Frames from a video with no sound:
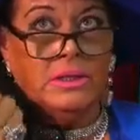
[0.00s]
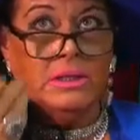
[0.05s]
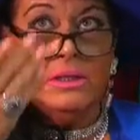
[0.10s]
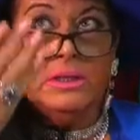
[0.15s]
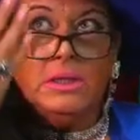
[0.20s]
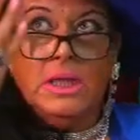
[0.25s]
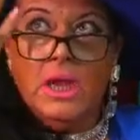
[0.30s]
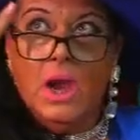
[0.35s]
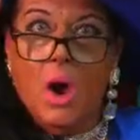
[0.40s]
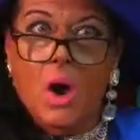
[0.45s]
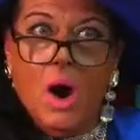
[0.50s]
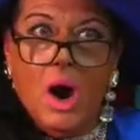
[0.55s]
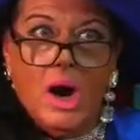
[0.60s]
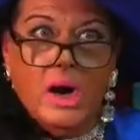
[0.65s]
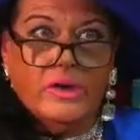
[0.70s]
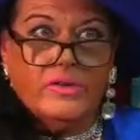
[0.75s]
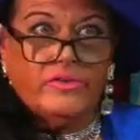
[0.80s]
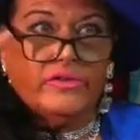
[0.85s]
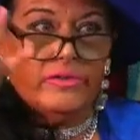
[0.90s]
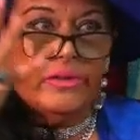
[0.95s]
yeah. the
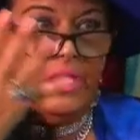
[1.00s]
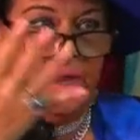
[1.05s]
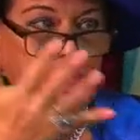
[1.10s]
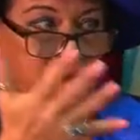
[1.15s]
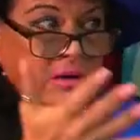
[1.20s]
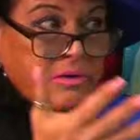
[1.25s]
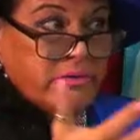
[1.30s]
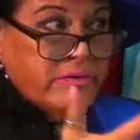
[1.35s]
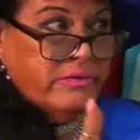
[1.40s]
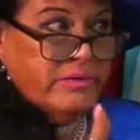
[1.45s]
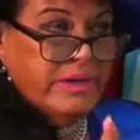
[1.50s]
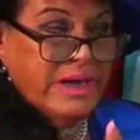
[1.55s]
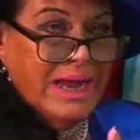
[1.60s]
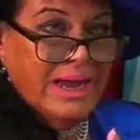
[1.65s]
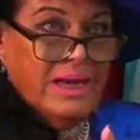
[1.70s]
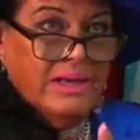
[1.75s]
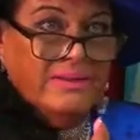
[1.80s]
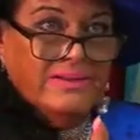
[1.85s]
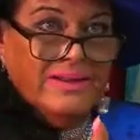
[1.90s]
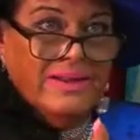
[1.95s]
arts,
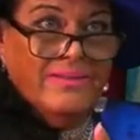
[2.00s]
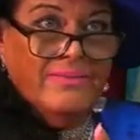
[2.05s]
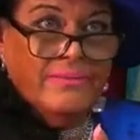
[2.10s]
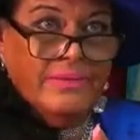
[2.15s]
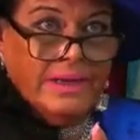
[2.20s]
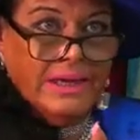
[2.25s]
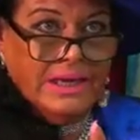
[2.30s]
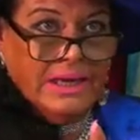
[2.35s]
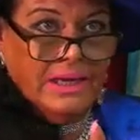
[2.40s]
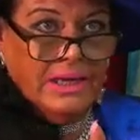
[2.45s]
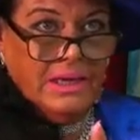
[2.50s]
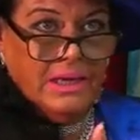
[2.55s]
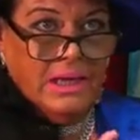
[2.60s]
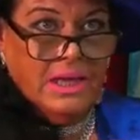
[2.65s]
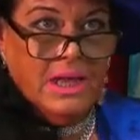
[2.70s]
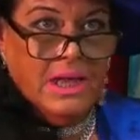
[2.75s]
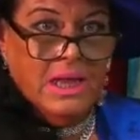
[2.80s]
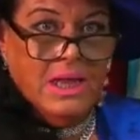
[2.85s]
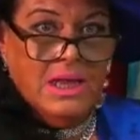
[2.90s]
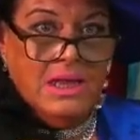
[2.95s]
creativity,
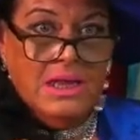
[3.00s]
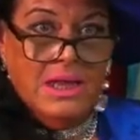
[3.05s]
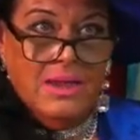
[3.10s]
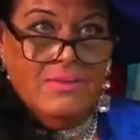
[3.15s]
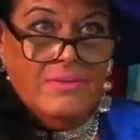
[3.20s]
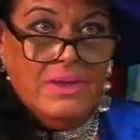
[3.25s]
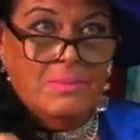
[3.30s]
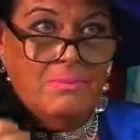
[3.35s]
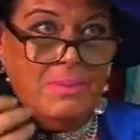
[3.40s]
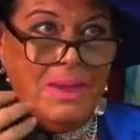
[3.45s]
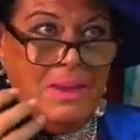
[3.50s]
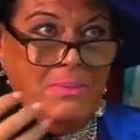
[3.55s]
oh, giving yeah.